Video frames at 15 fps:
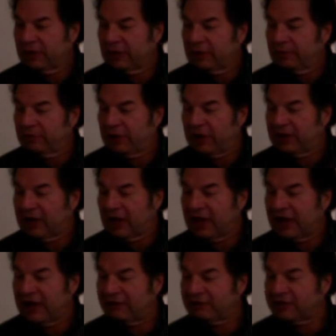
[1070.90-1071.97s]
But I
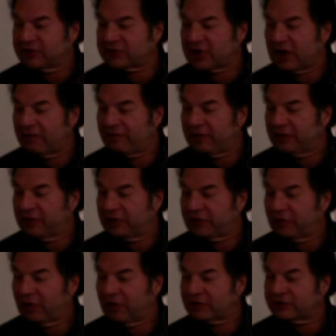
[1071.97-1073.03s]
have discovered that there
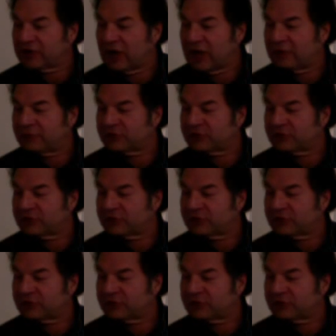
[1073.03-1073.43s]
are times